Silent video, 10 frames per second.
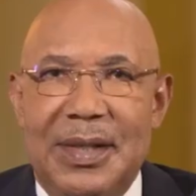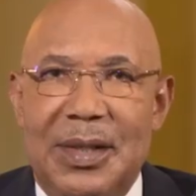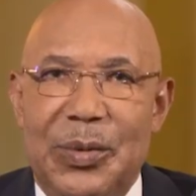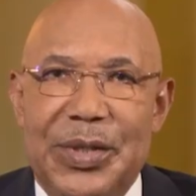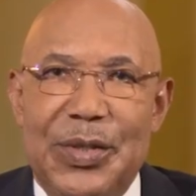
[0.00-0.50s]

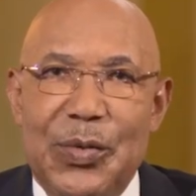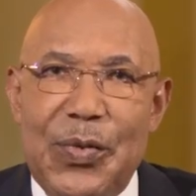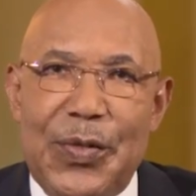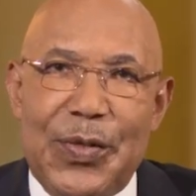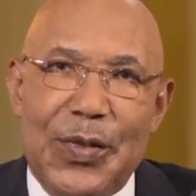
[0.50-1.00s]
Our
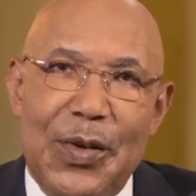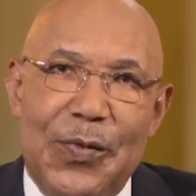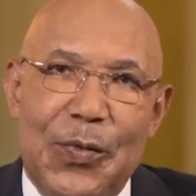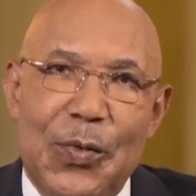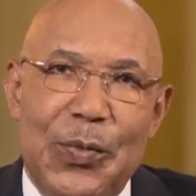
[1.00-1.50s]
youth,
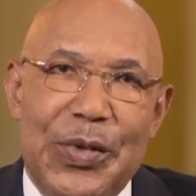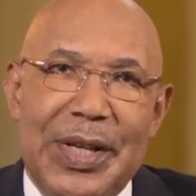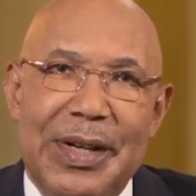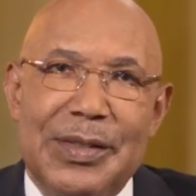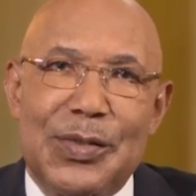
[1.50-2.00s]
of whom
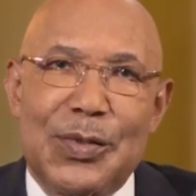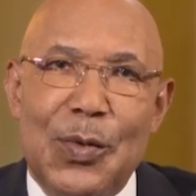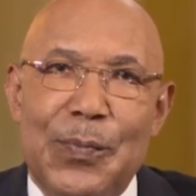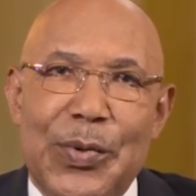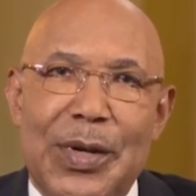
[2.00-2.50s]
we are
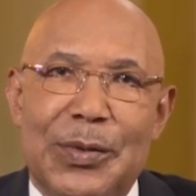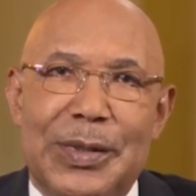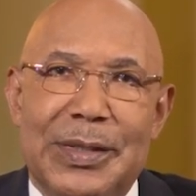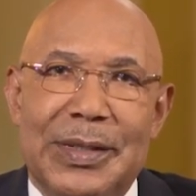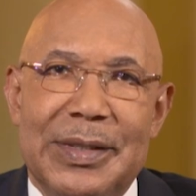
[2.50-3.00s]
so
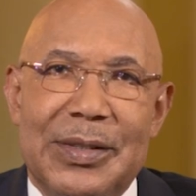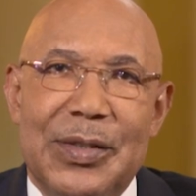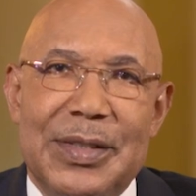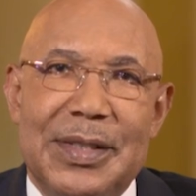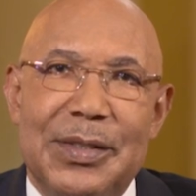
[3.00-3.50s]
proud,
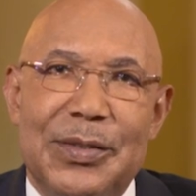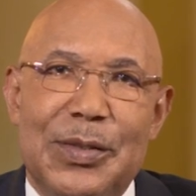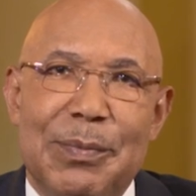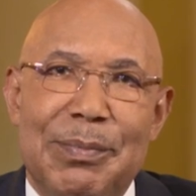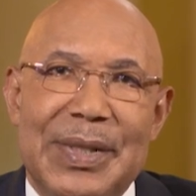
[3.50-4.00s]
continue
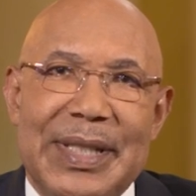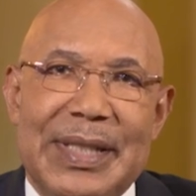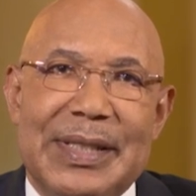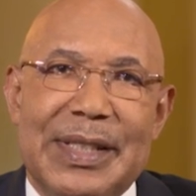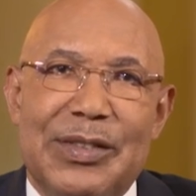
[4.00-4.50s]
to
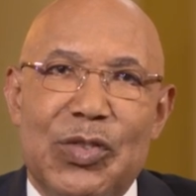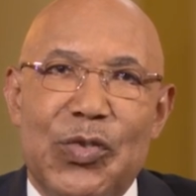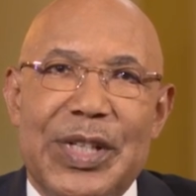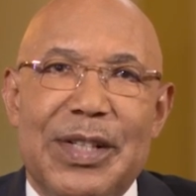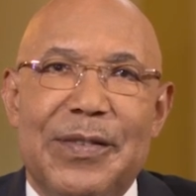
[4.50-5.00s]
blaze a
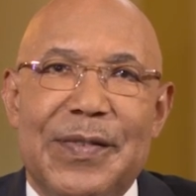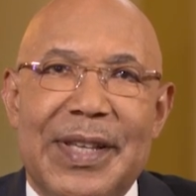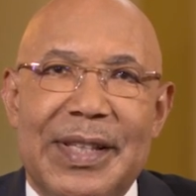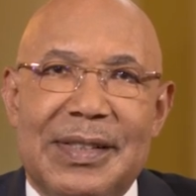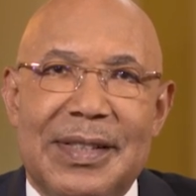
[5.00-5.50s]
trail of
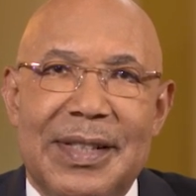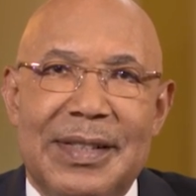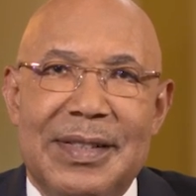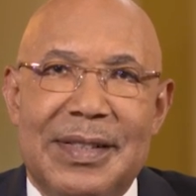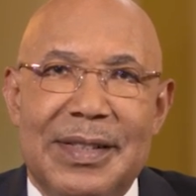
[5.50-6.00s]

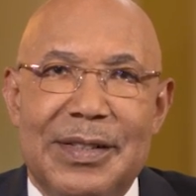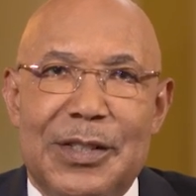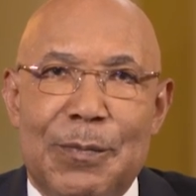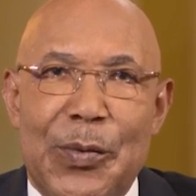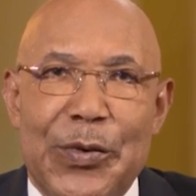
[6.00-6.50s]
excellence in
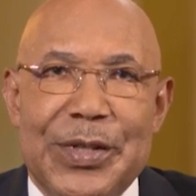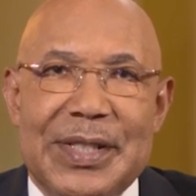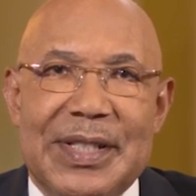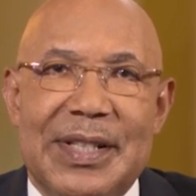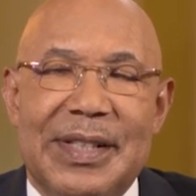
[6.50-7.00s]

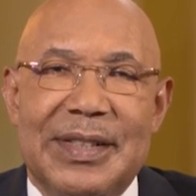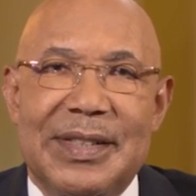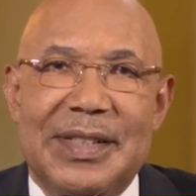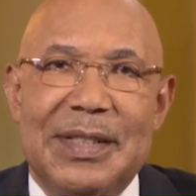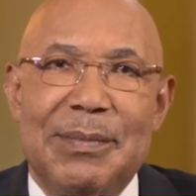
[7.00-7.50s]
sports, in
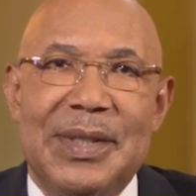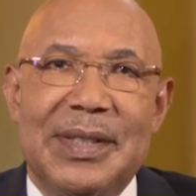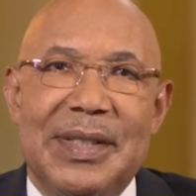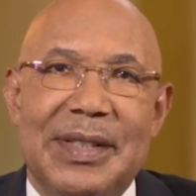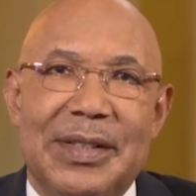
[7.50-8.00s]

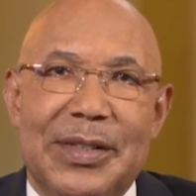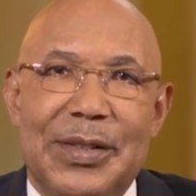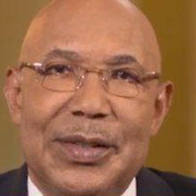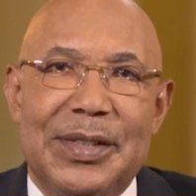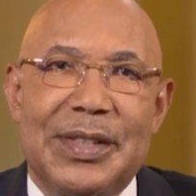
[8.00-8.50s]
academia, in
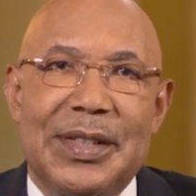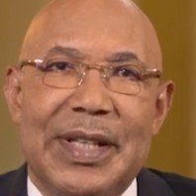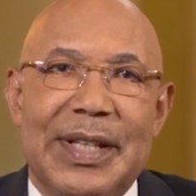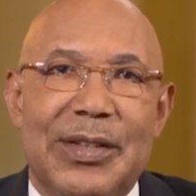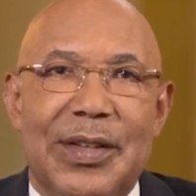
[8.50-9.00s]

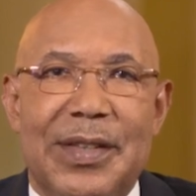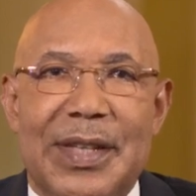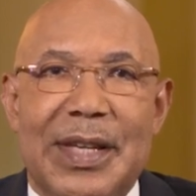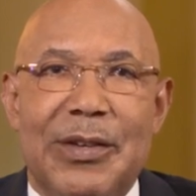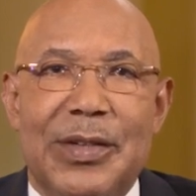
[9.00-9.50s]
culture, and other
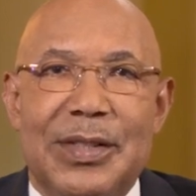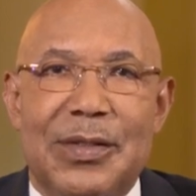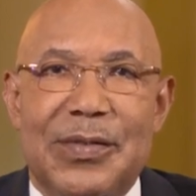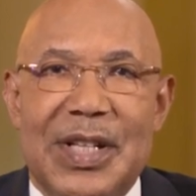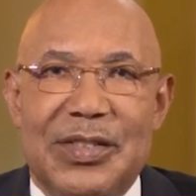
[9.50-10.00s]
areas
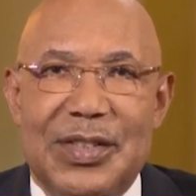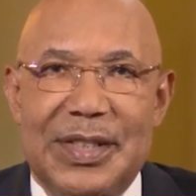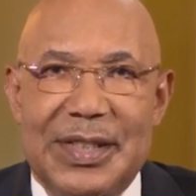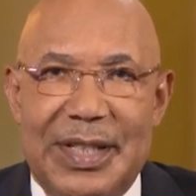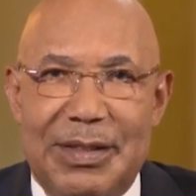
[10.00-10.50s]
of
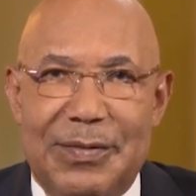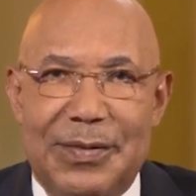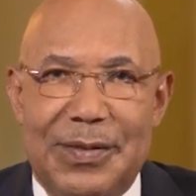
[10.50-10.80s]
national life.